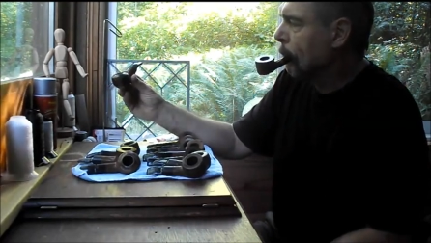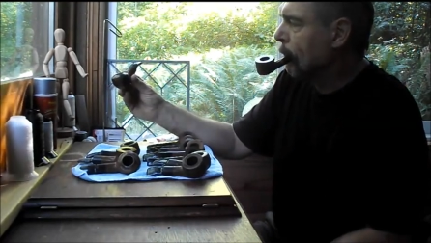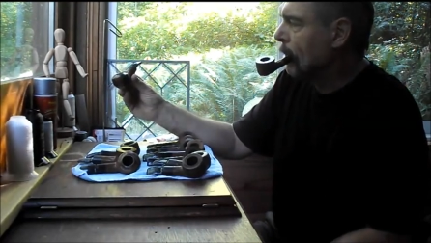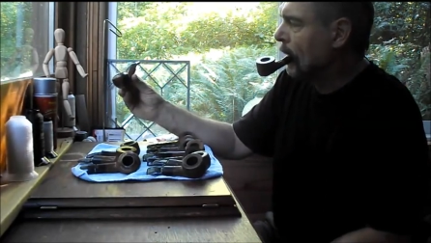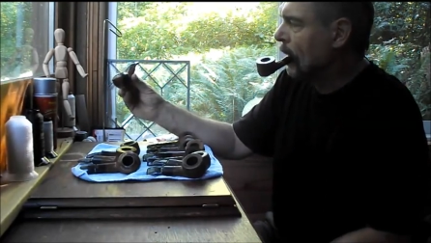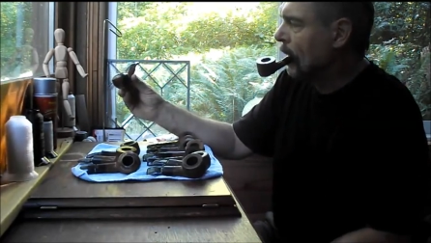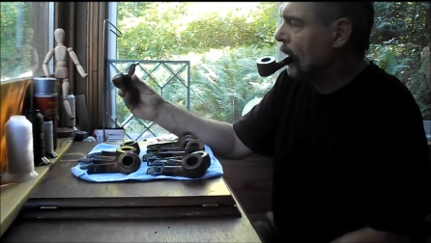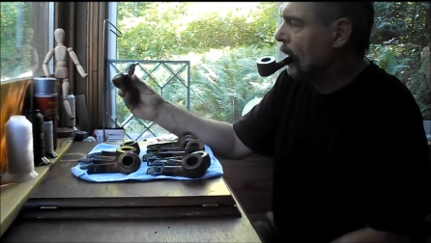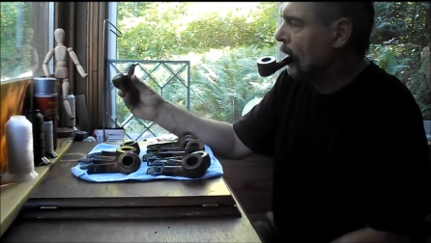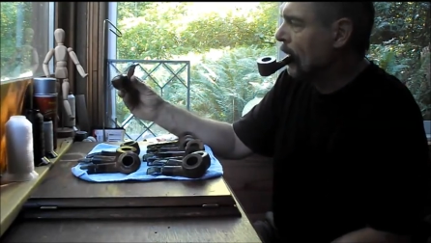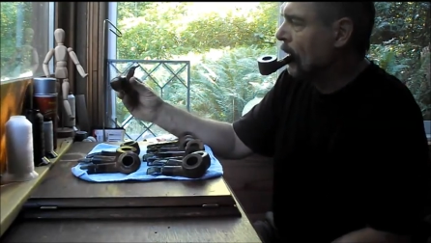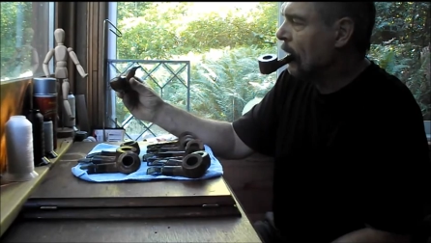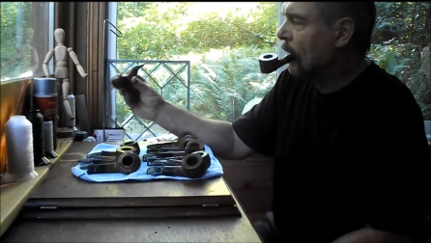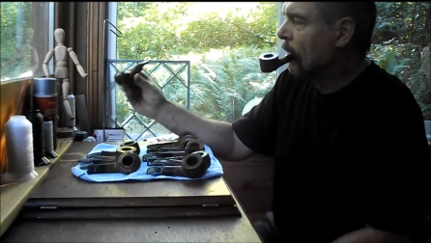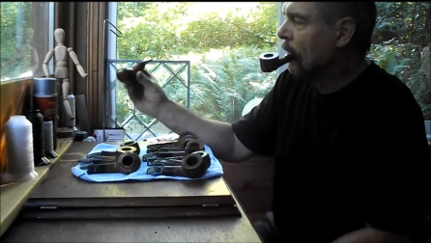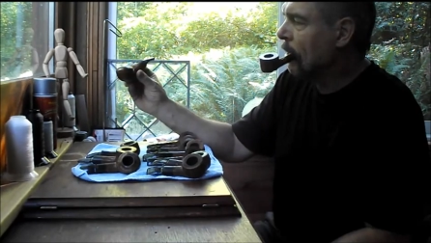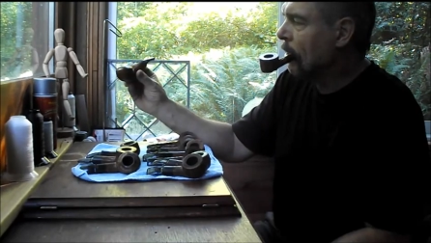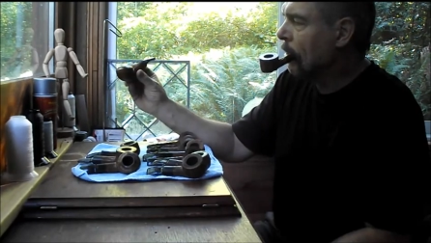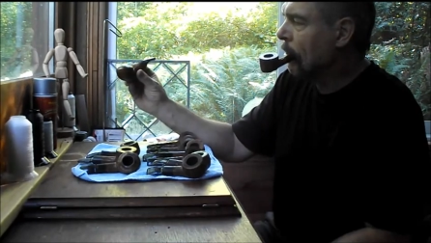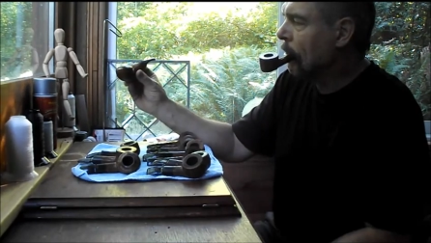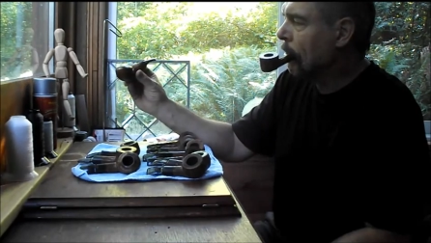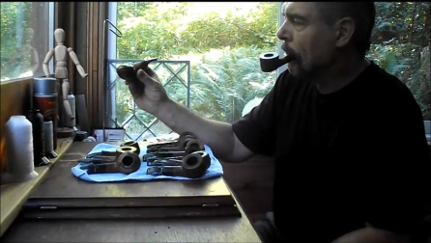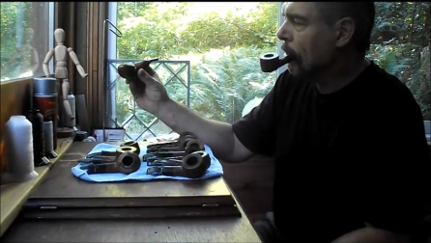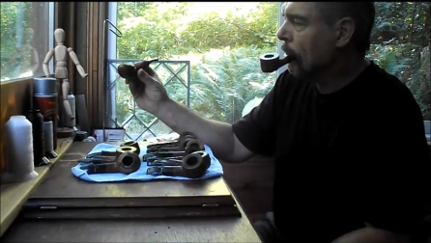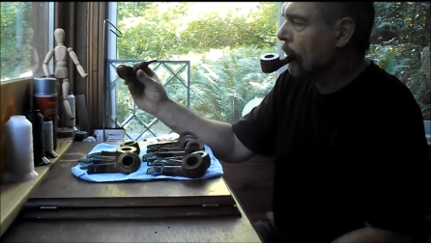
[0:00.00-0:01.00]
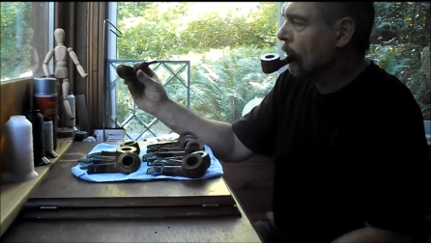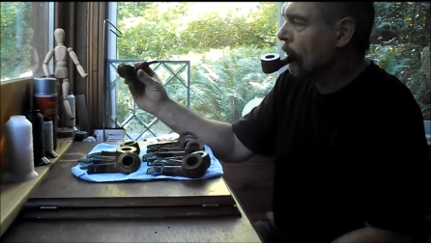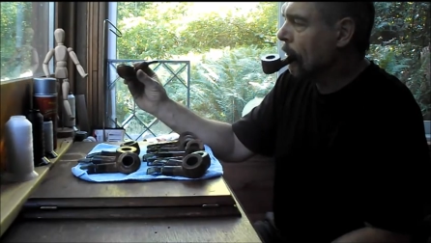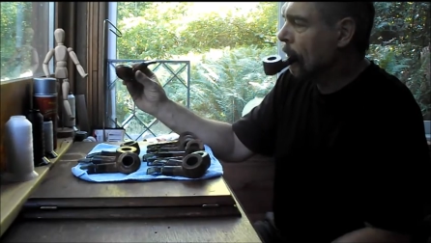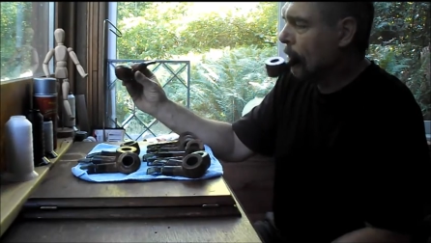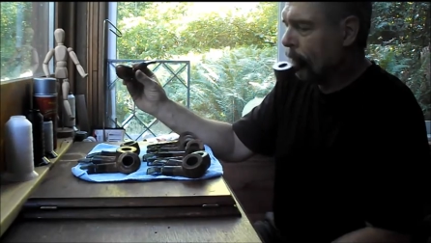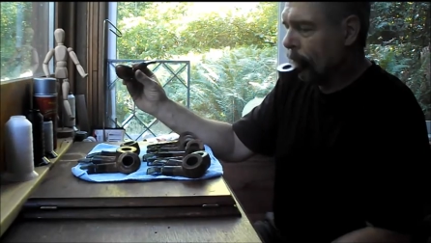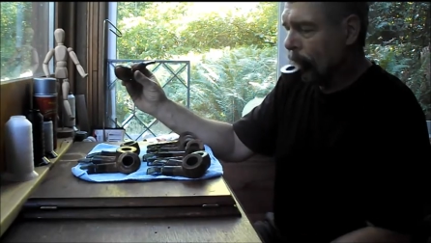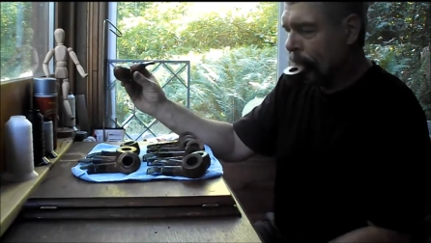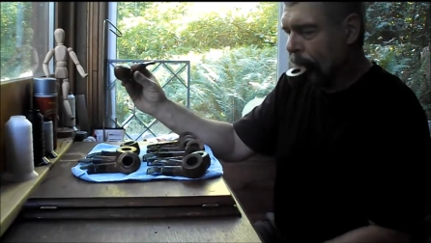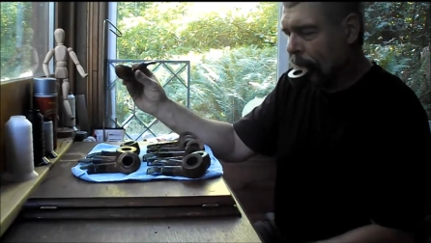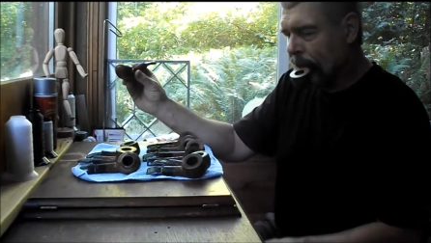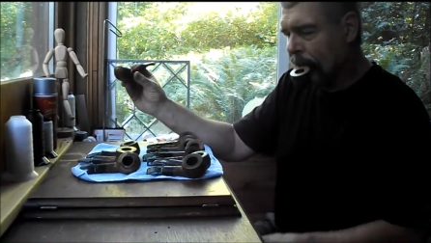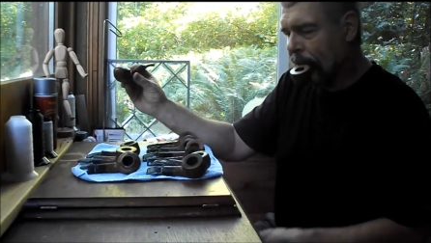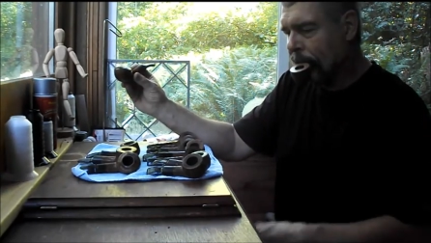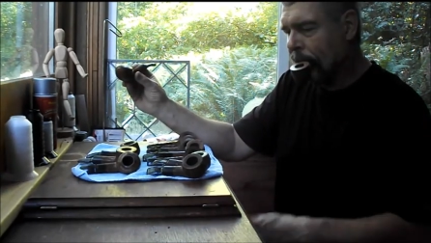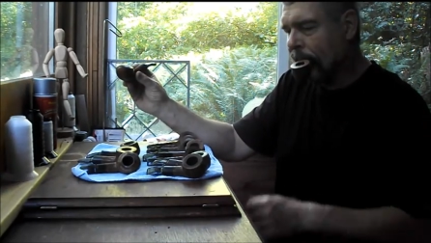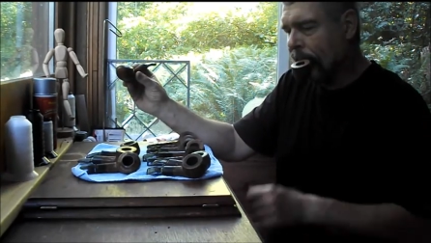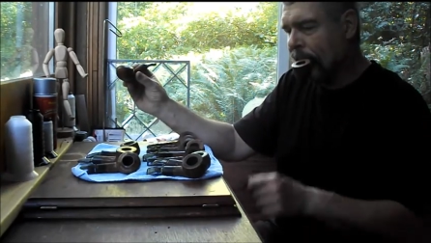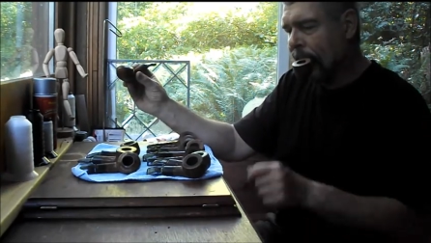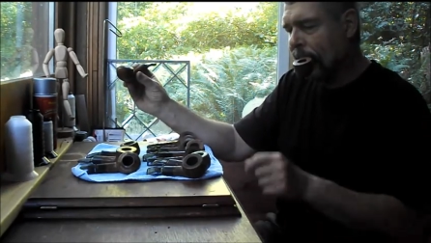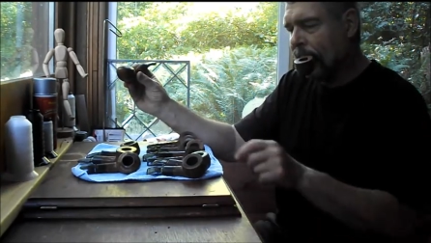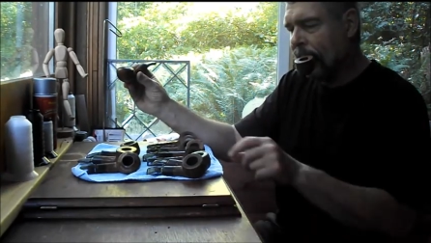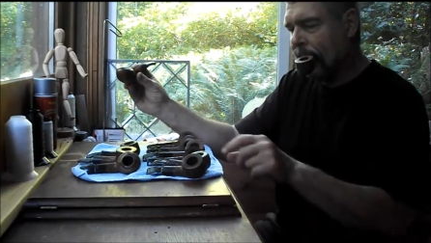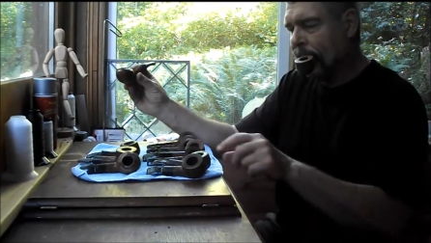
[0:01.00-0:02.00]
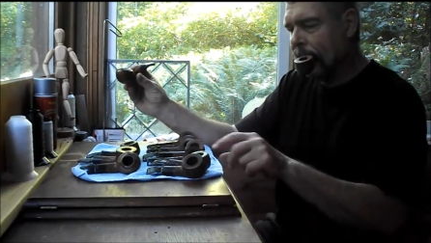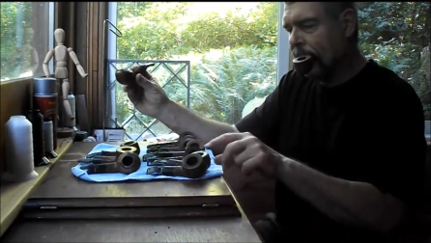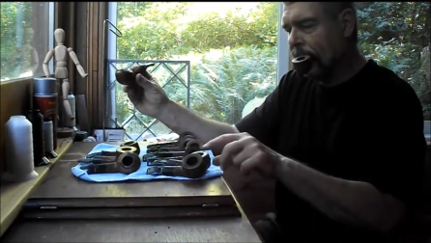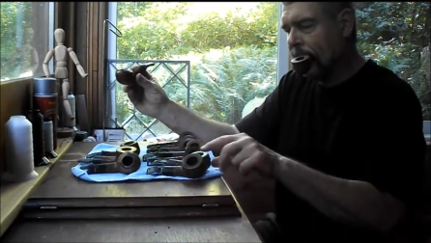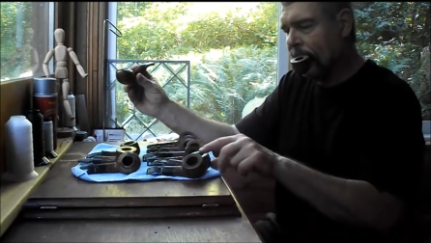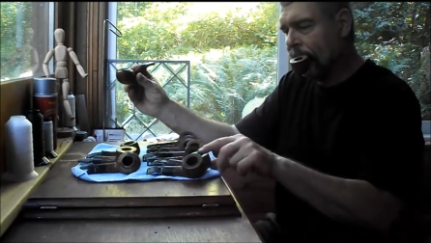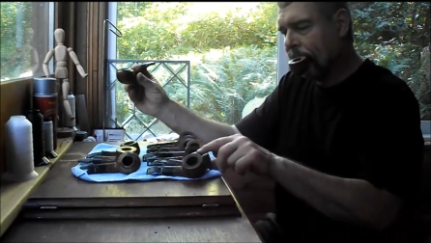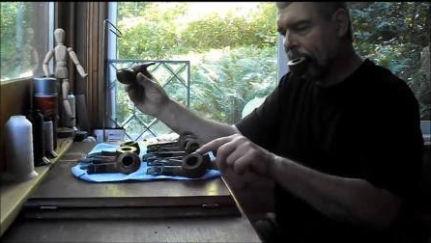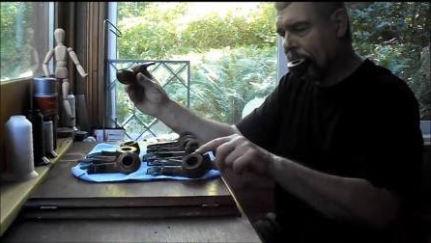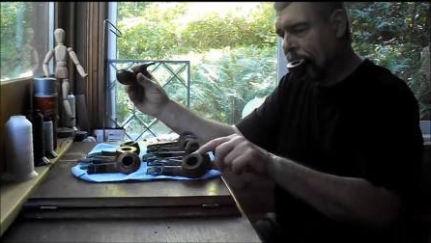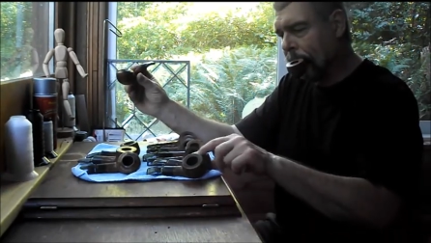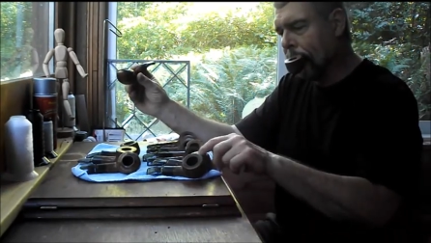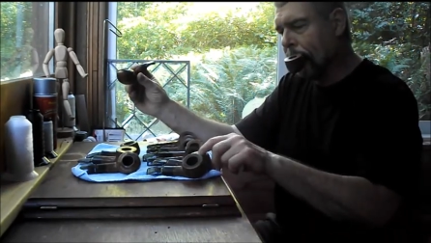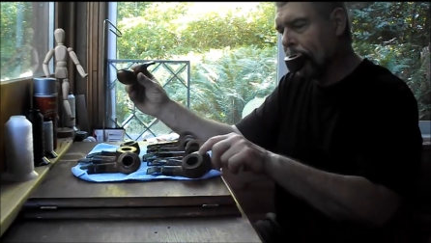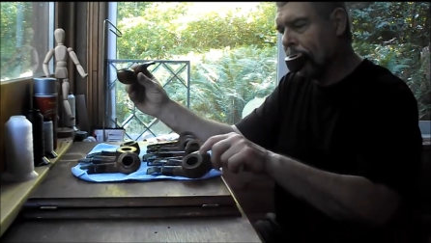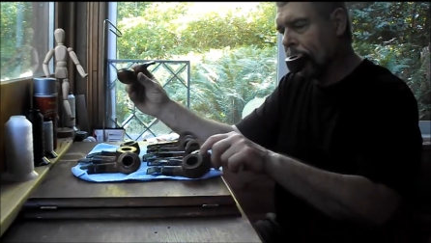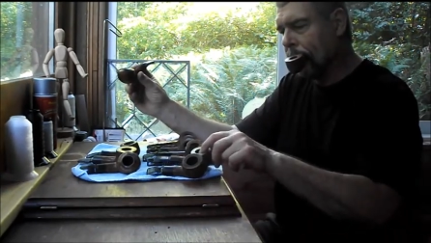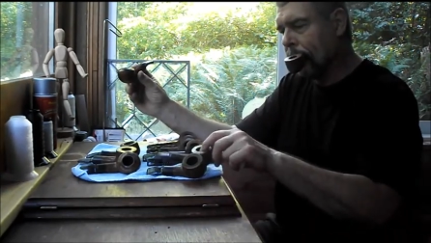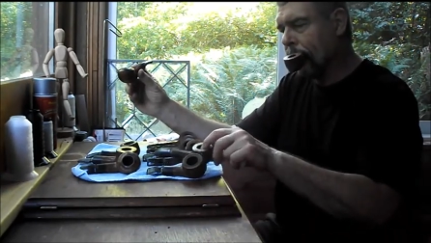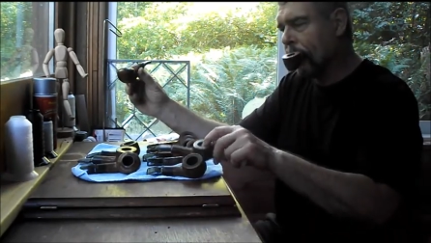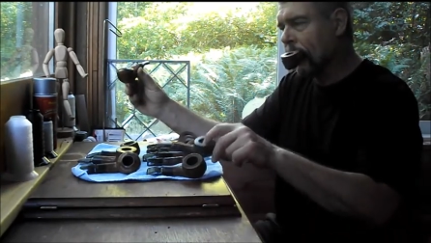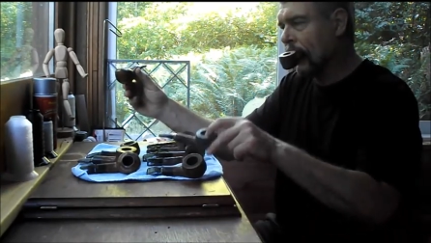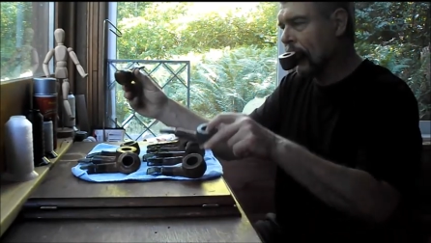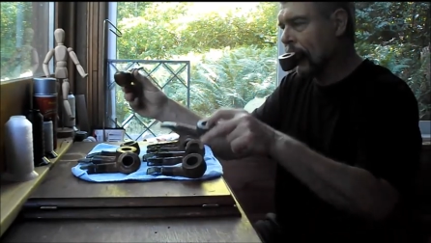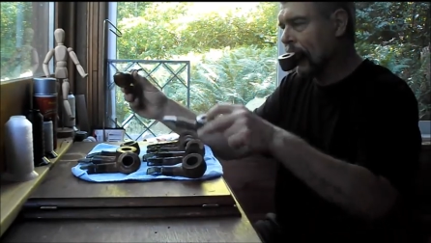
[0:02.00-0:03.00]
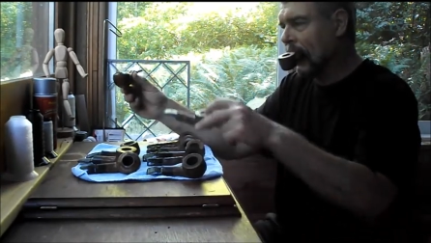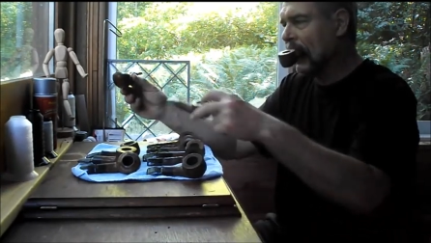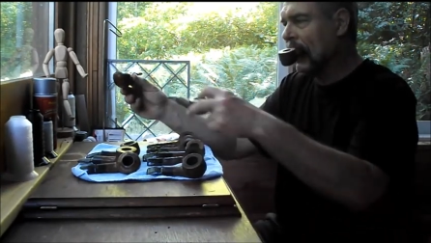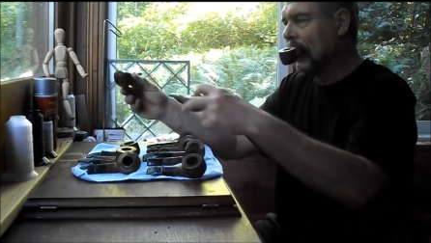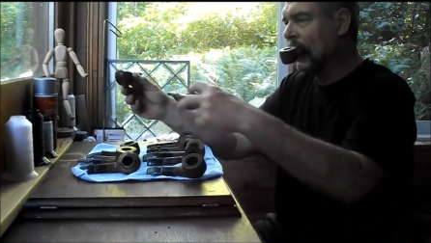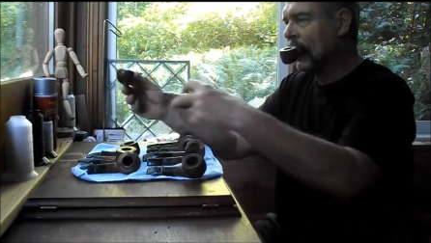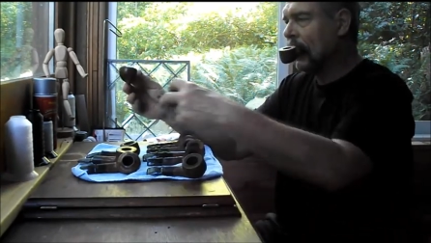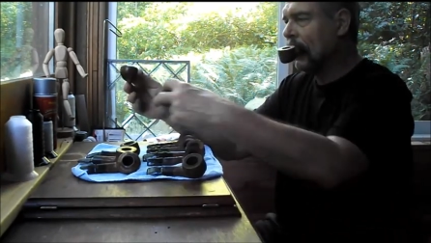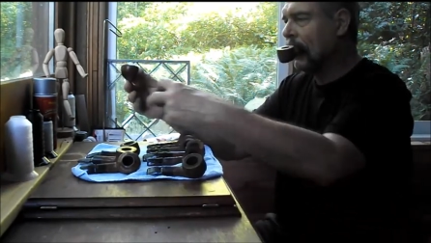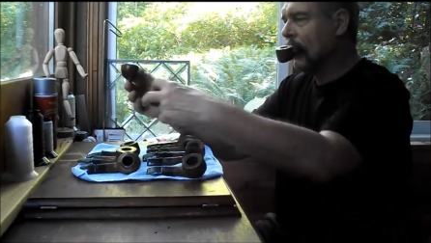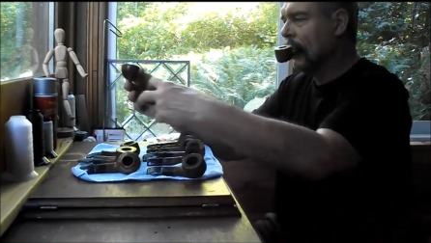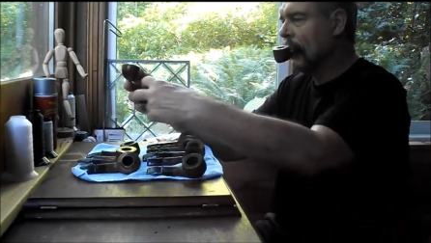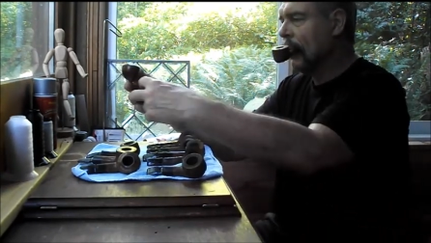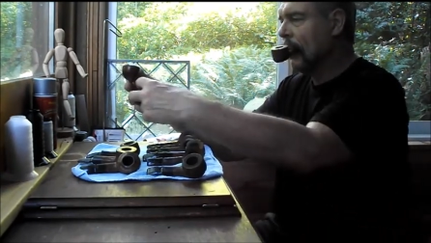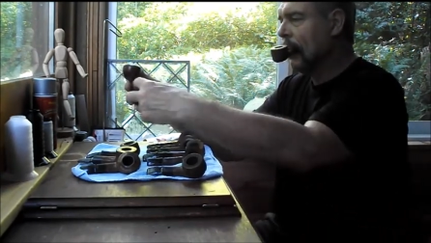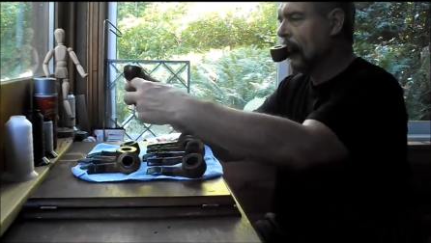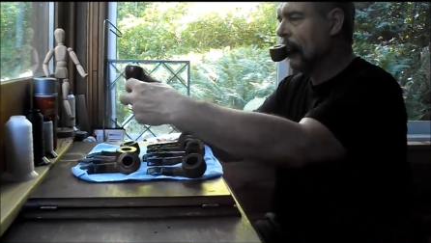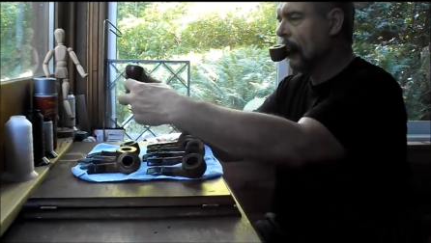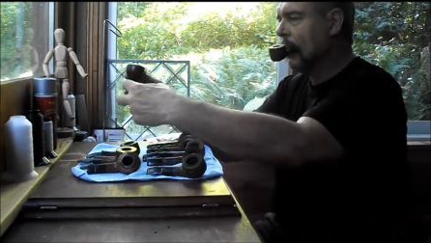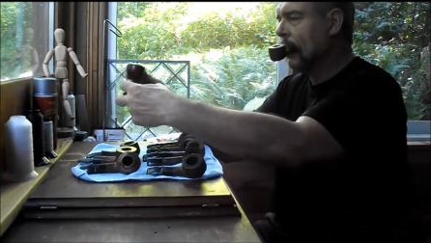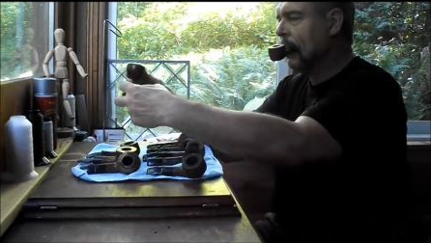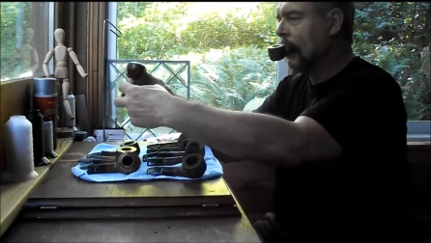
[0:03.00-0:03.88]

but it is very similar again